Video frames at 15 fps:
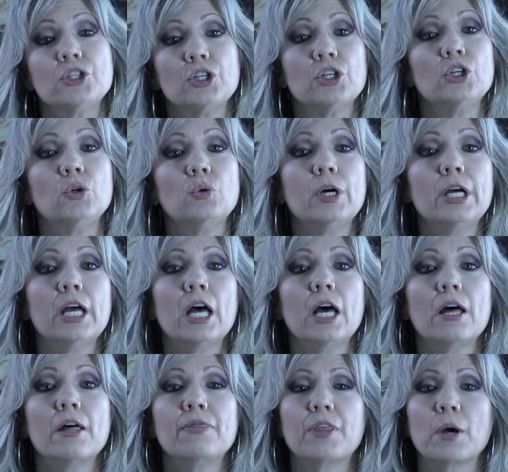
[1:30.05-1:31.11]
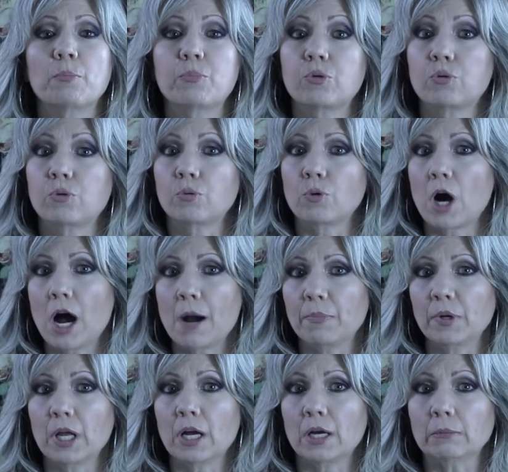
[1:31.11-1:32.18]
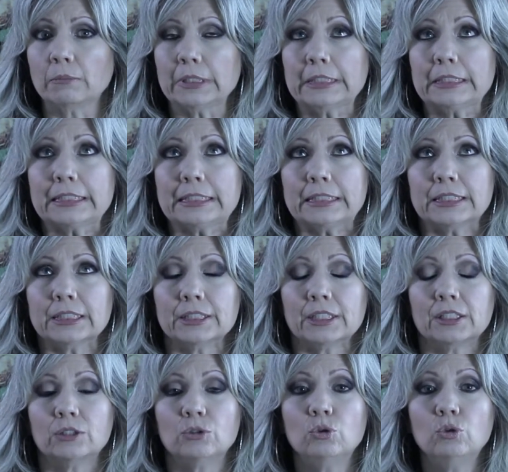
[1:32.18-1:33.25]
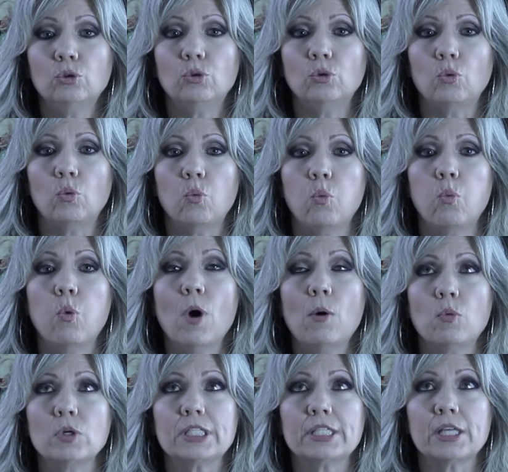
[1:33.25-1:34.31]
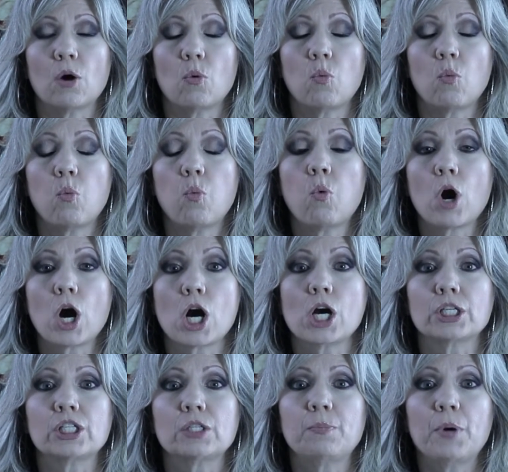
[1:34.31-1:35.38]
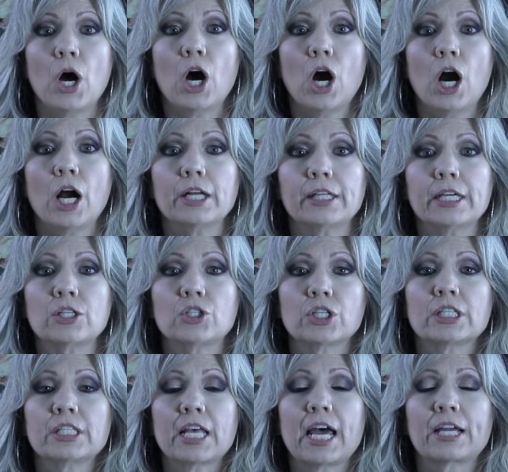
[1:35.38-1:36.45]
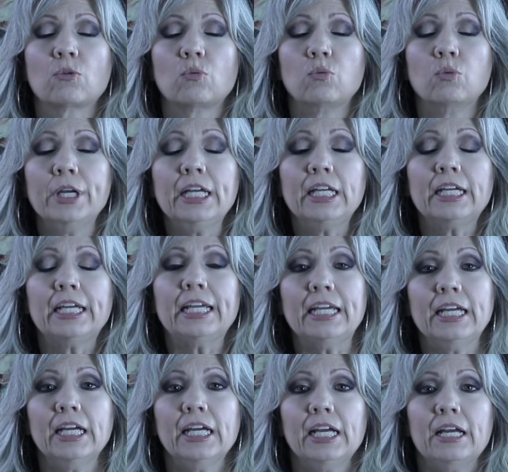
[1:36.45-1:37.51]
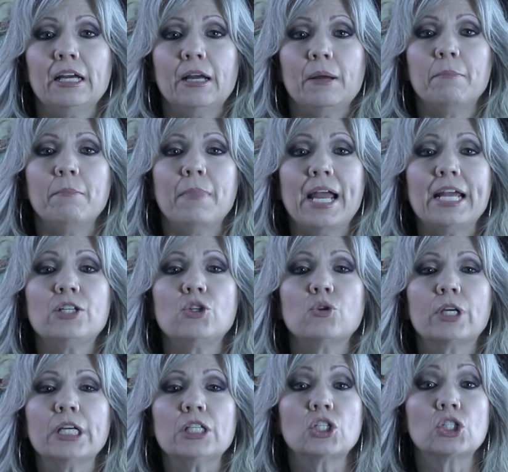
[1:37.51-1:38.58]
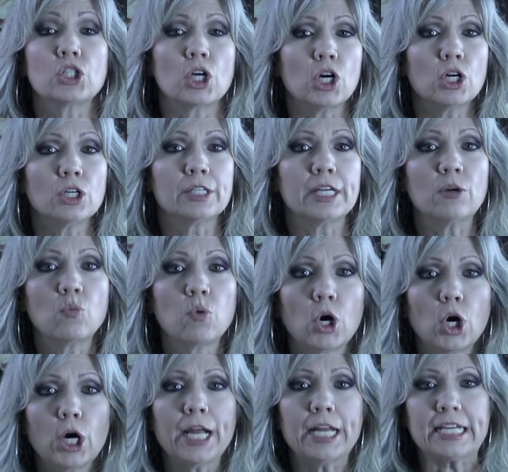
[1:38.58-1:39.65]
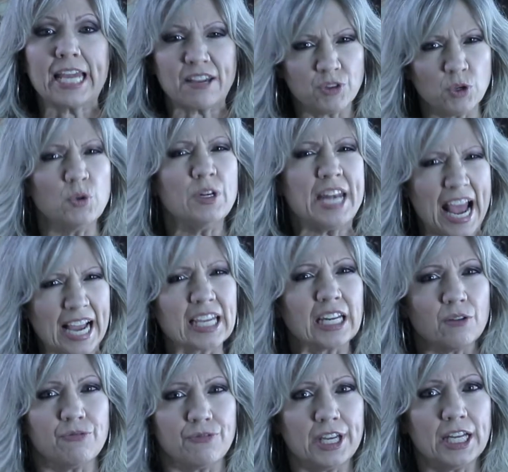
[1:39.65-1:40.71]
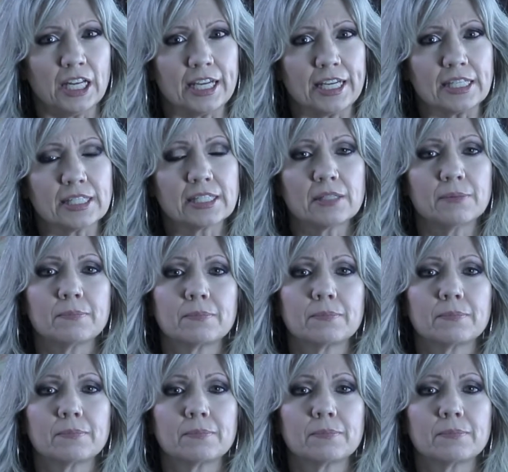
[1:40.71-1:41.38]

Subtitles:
to the problem. Ooh, what was the worst part that just like really made you concerned and worried, gave you negative feelings?